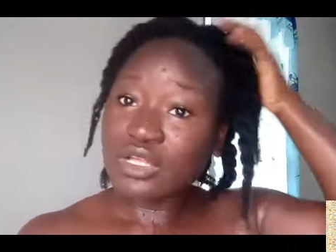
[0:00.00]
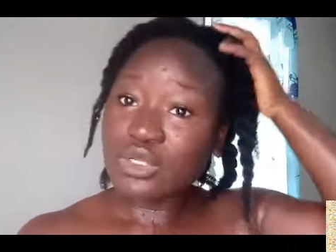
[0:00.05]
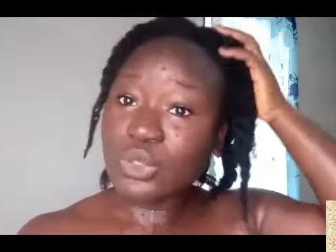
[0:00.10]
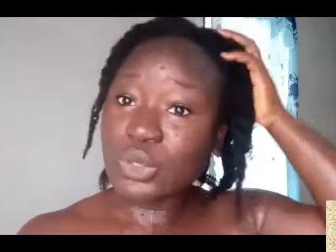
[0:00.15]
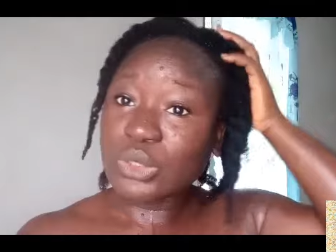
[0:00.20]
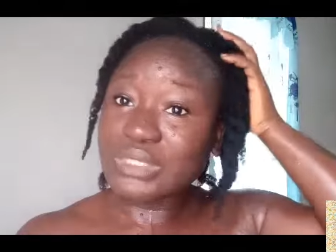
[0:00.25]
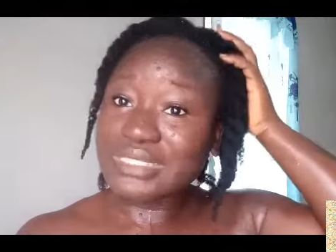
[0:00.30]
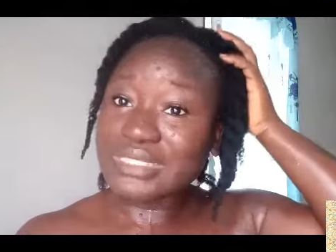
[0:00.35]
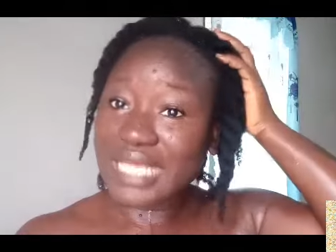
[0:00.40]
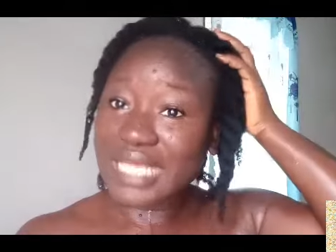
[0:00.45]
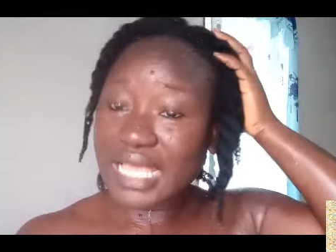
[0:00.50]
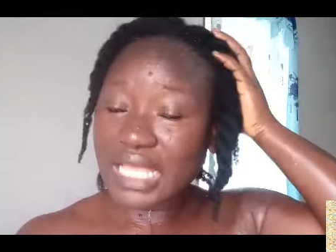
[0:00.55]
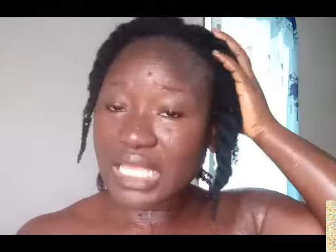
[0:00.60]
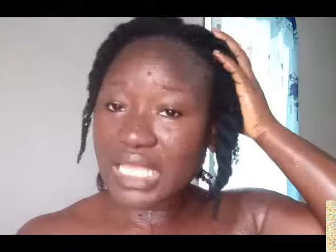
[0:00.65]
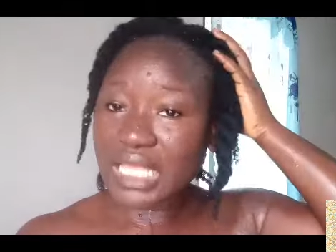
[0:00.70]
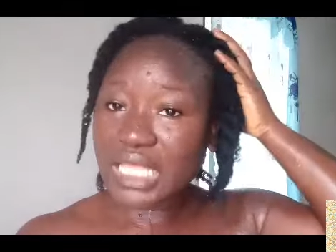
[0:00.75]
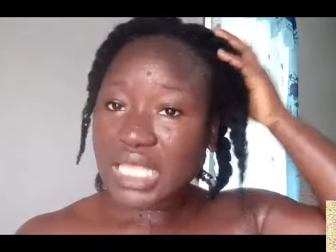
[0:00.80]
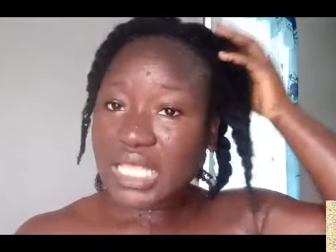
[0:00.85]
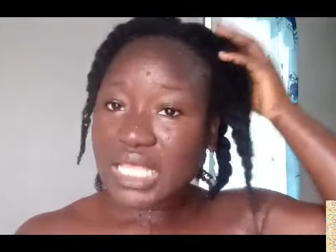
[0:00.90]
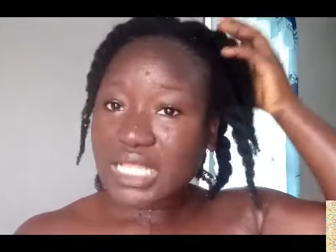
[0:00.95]
no dark
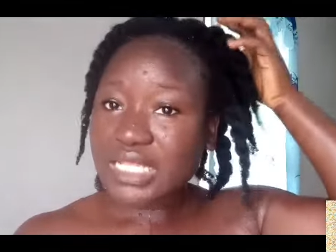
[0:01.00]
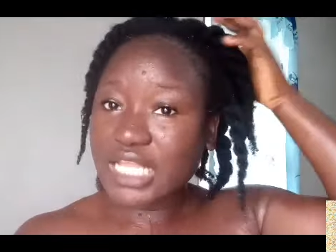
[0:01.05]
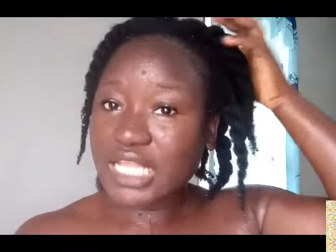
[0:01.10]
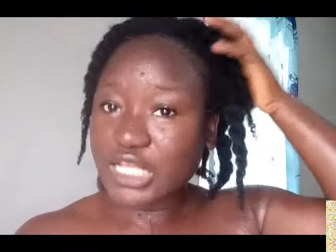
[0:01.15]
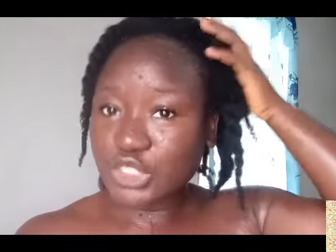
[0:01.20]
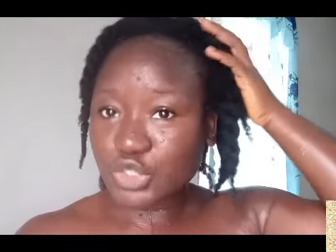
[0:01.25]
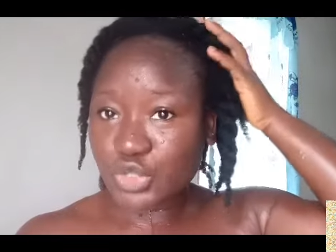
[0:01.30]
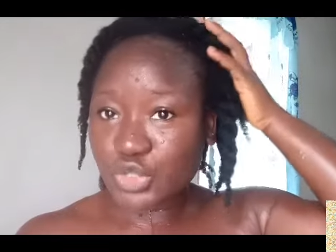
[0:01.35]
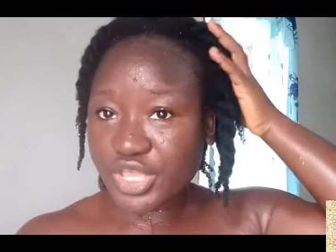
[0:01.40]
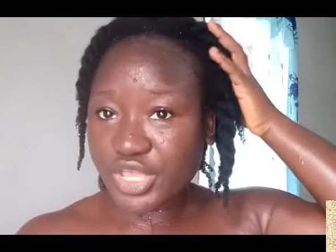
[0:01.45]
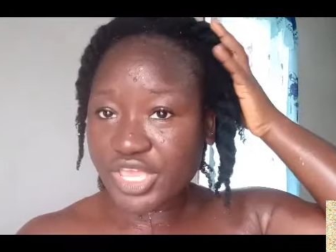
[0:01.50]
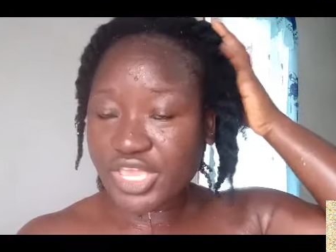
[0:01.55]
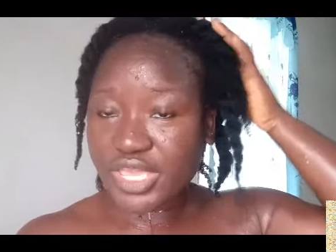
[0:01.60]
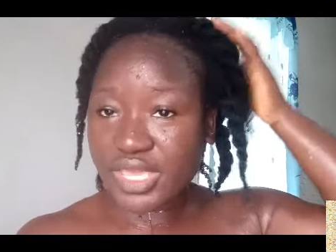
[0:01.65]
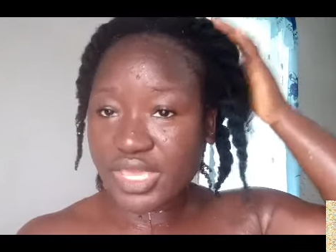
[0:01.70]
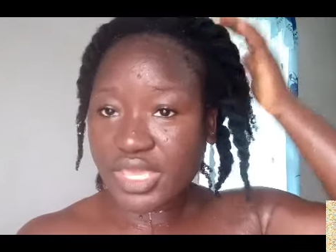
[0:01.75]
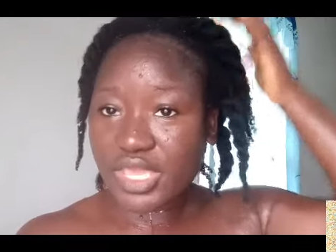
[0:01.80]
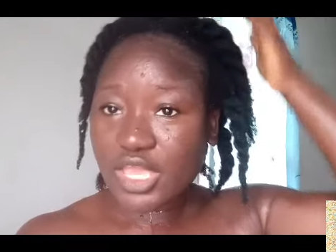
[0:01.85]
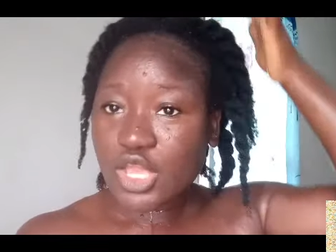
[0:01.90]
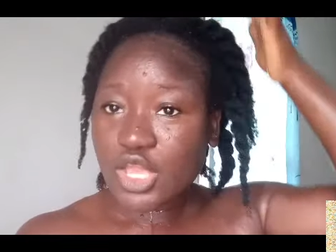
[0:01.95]
natural
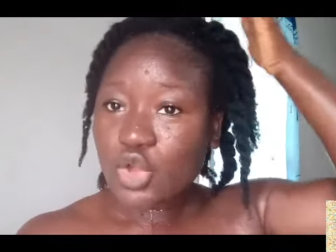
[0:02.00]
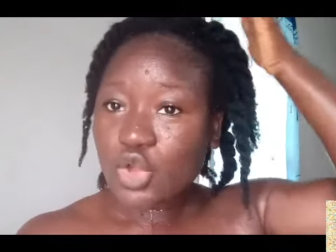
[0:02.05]
hair,